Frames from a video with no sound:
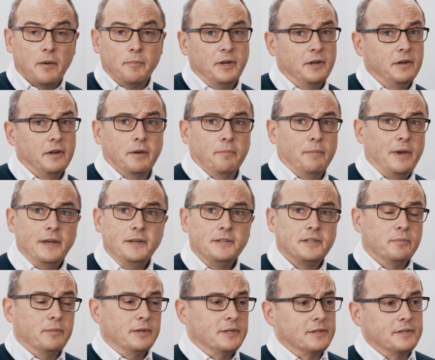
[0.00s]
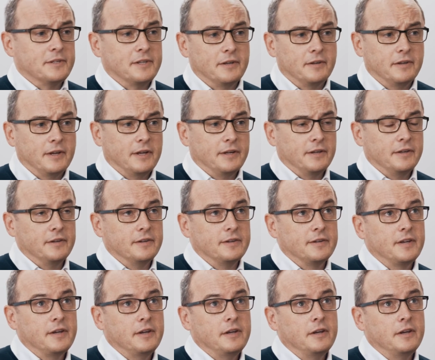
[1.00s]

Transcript: amazing business. And